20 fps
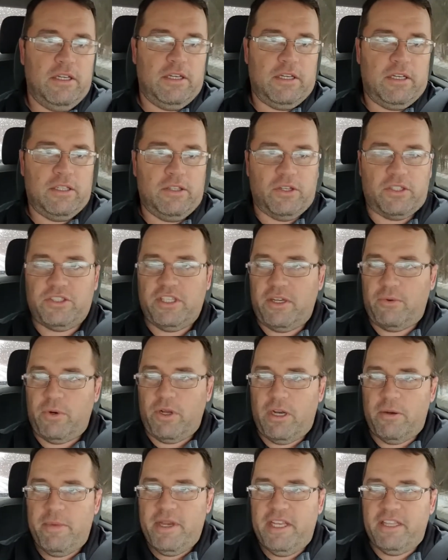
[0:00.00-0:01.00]
looks like we're
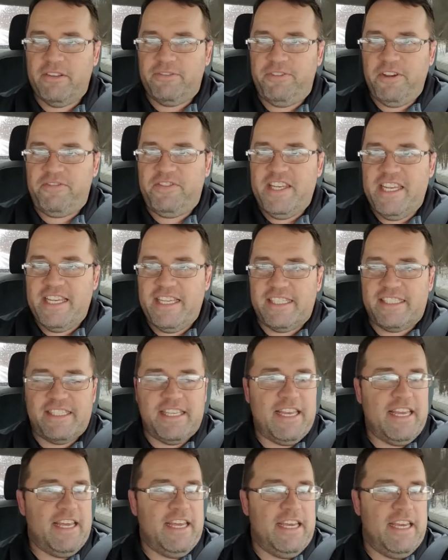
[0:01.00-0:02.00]
gonna be in the 50s
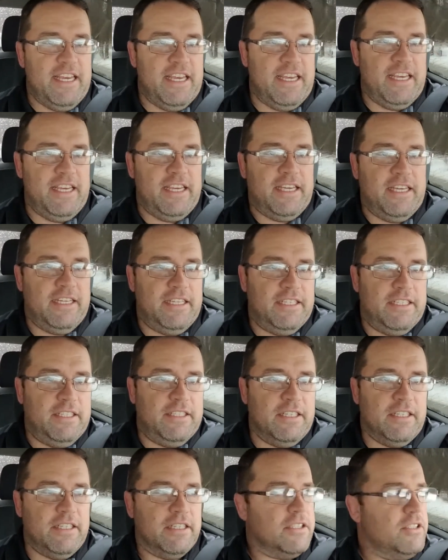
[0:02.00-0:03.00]
today.
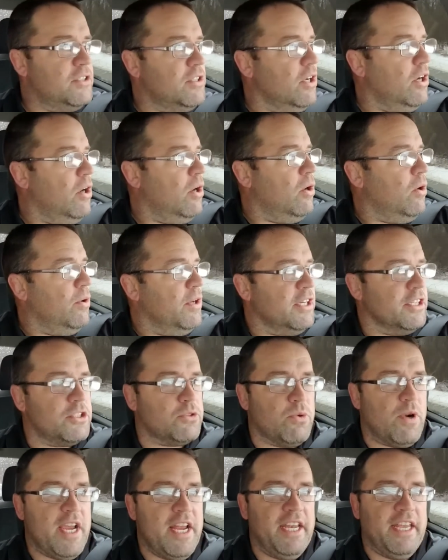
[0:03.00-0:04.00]
So, and it's
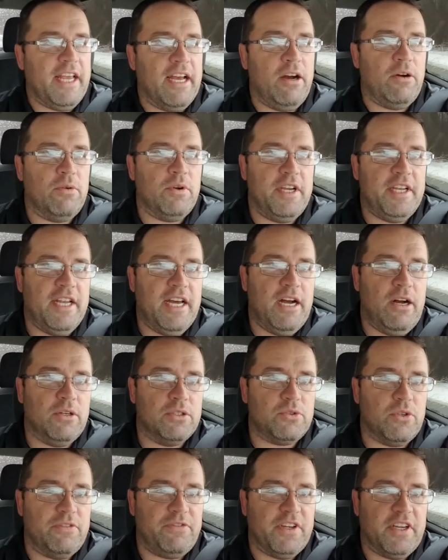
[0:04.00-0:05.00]
raining out right now,
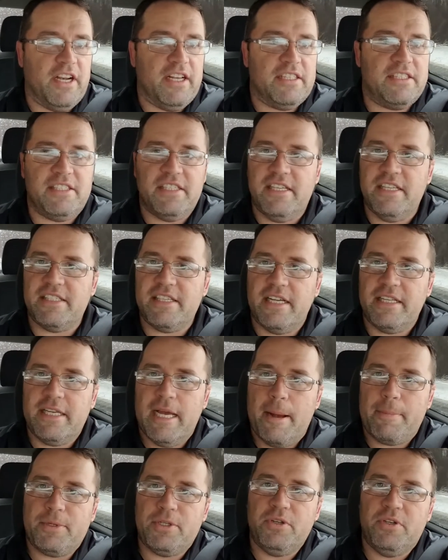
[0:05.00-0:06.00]
so I figured I'd seize on the
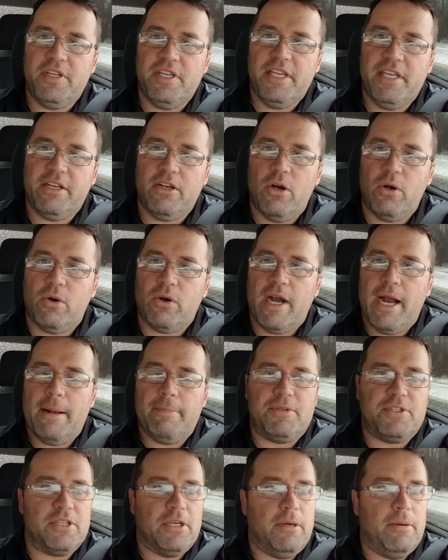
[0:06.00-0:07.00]
opportunity, go
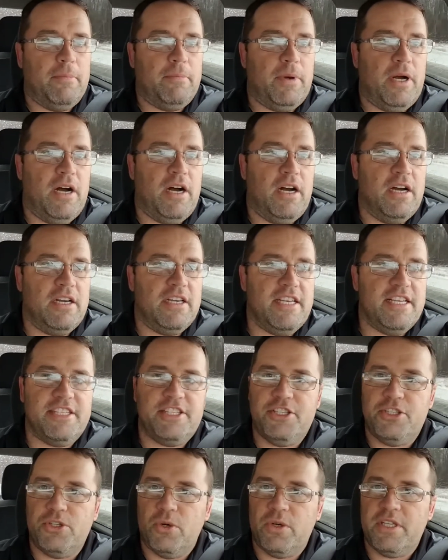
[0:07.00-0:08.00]
grab some
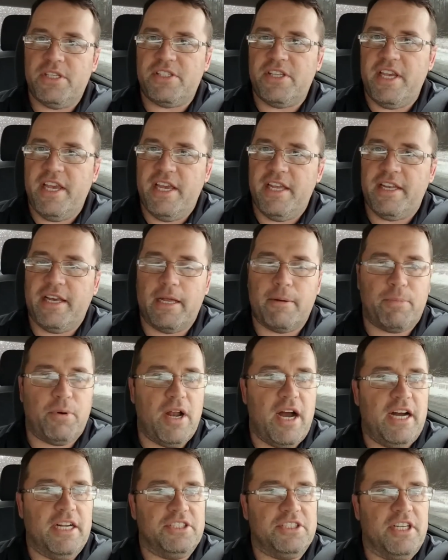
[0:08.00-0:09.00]
easy joint sand. I got a
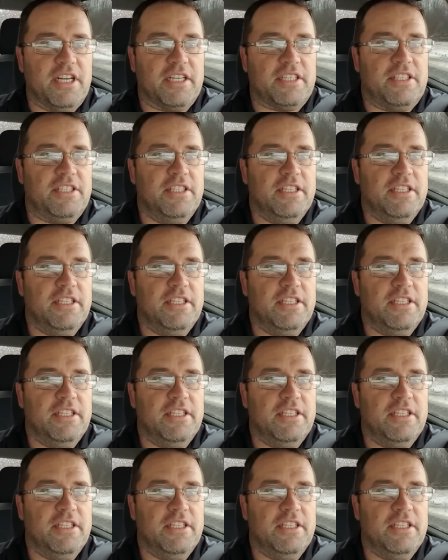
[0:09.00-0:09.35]
project